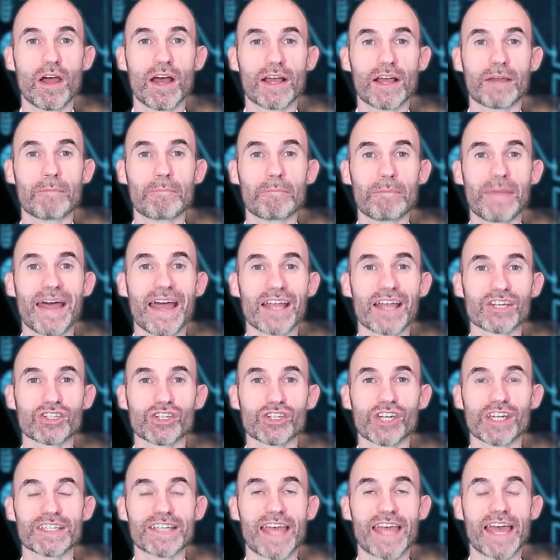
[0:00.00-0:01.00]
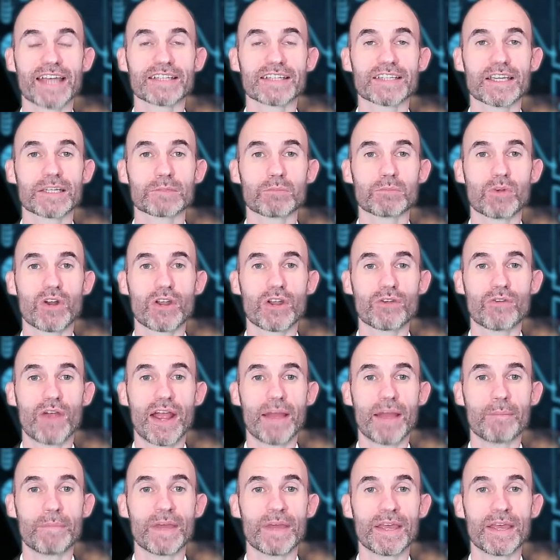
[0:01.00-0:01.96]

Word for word: a compassionate access program.